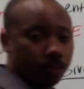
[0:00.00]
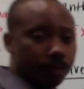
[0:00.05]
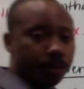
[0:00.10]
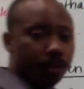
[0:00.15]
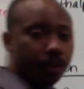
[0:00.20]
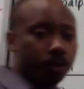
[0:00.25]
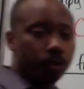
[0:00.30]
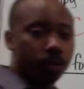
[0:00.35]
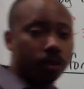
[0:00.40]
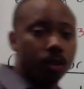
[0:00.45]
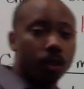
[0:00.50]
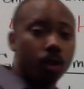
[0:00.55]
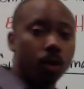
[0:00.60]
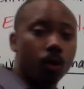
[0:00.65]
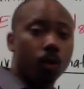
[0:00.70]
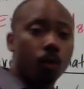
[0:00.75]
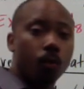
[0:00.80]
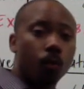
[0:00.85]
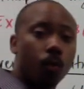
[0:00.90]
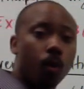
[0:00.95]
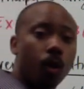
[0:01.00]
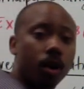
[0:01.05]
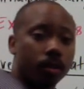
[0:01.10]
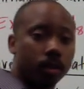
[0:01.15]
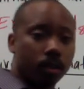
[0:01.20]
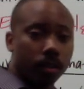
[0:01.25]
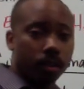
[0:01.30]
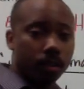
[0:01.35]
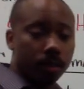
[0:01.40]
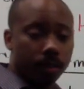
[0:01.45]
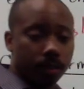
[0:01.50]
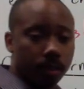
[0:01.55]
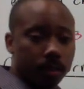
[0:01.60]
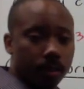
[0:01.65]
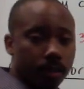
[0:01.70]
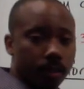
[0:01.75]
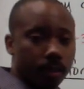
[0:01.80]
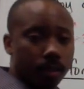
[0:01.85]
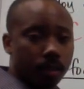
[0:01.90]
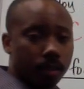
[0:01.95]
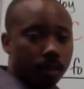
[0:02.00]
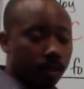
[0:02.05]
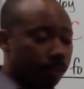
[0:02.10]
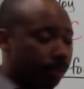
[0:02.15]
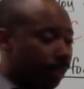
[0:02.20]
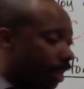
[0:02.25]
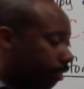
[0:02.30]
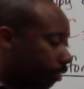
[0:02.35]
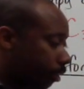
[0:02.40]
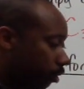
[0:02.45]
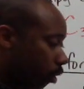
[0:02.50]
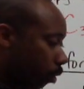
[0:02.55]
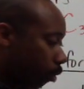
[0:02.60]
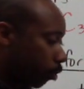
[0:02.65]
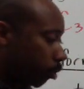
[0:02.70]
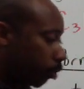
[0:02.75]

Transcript: to produce water. This has its own